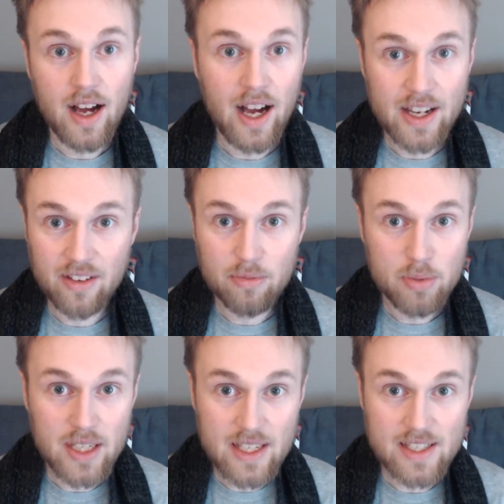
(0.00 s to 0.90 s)
I N F
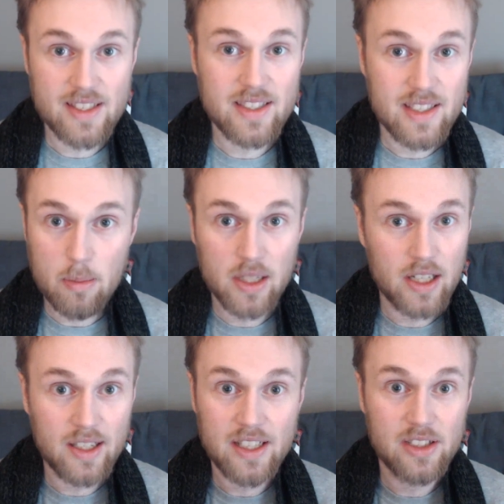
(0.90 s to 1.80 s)
Ps
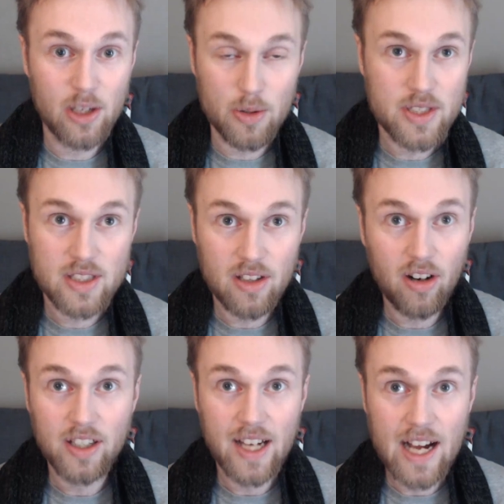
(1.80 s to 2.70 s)
similarly don't
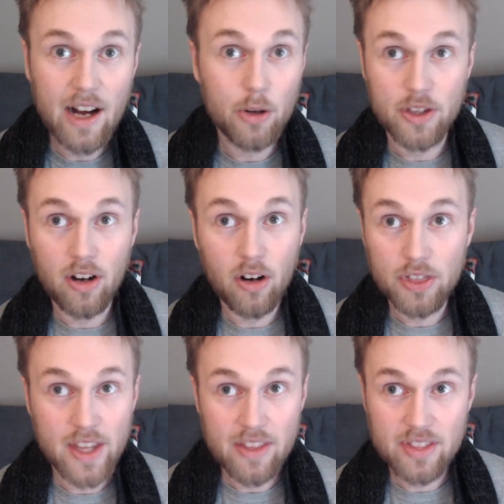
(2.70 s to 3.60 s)
start out
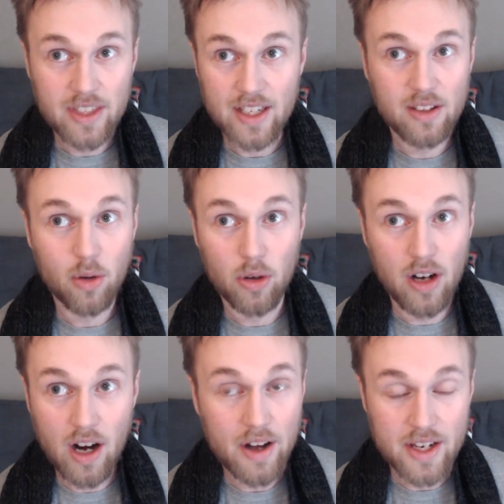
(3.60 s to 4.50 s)
authentic
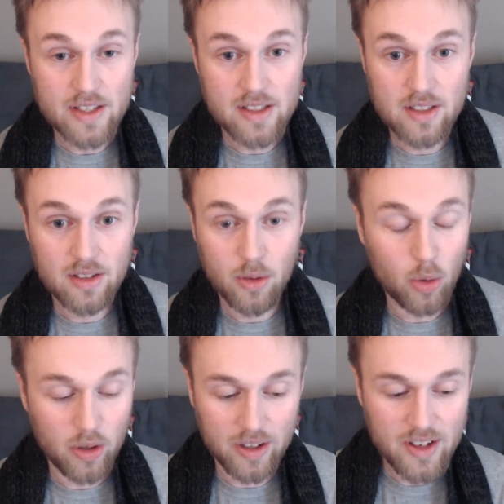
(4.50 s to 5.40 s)
or honest
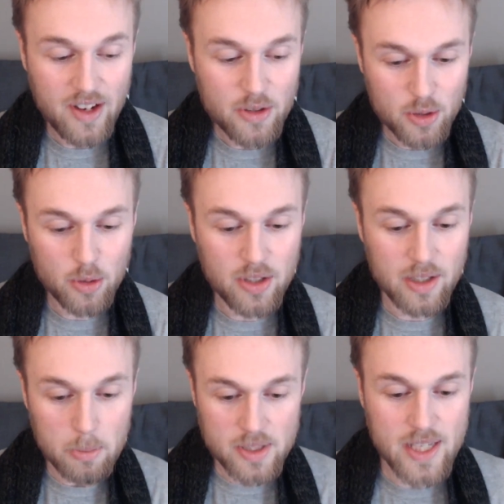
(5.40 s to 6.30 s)
or true
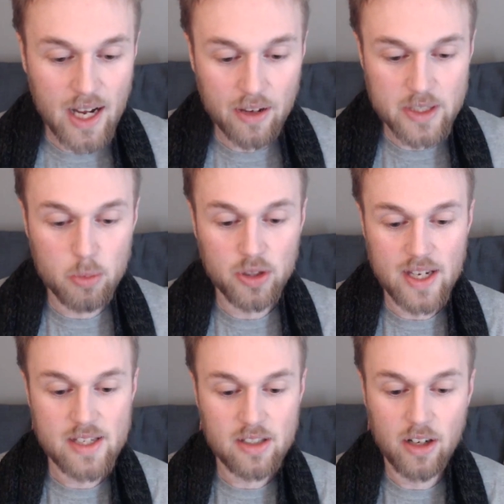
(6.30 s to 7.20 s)
to themselves, but
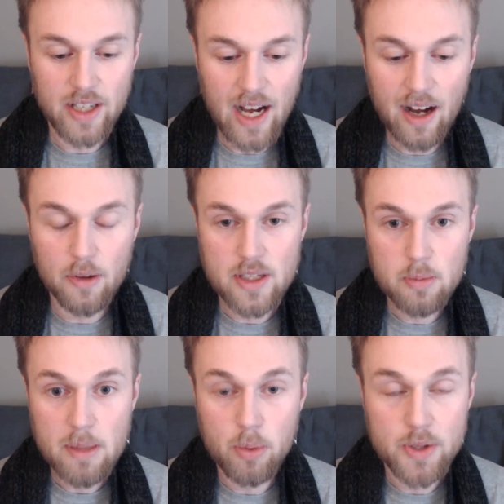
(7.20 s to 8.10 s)
they start out
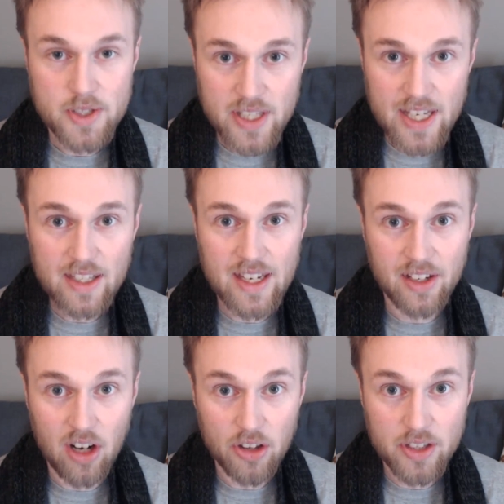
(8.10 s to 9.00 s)
as people
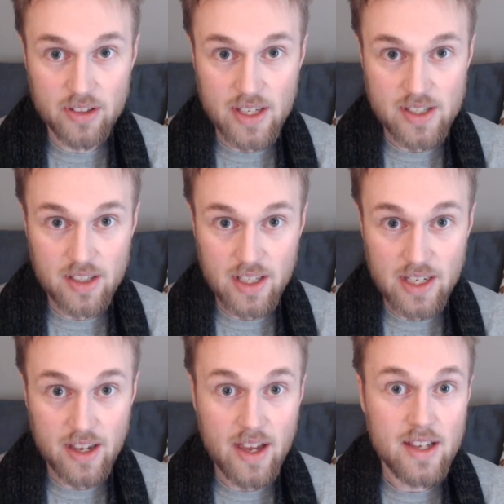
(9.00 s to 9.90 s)
seeking
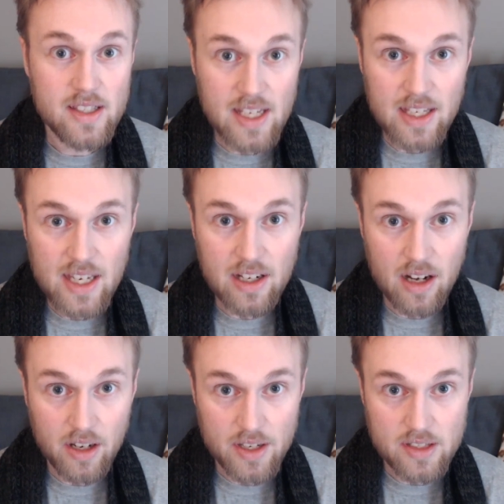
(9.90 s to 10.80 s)
authenticity, seeking
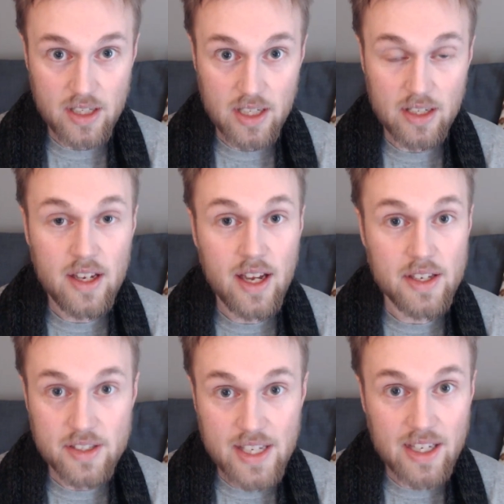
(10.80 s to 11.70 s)
honesty,
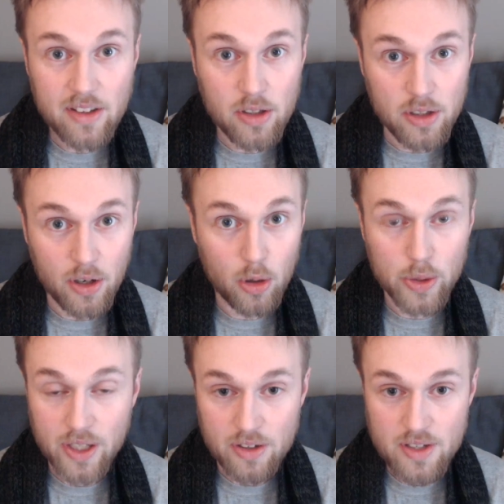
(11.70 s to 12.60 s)
and seeking to
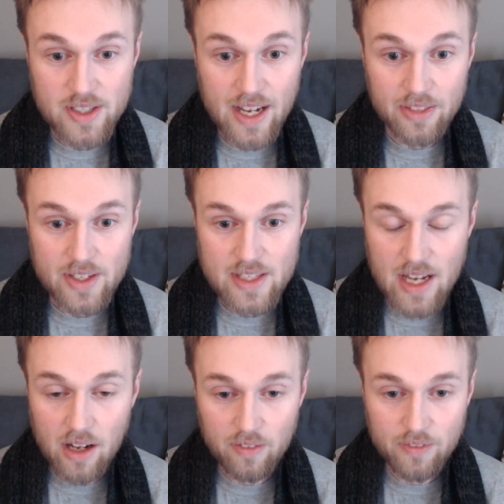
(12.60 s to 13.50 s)
know and understand the
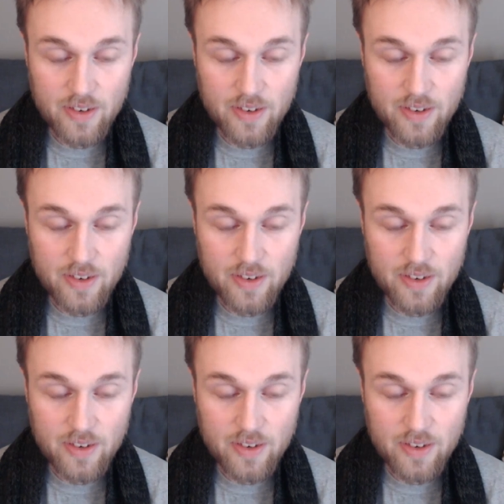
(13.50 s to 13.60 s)
self.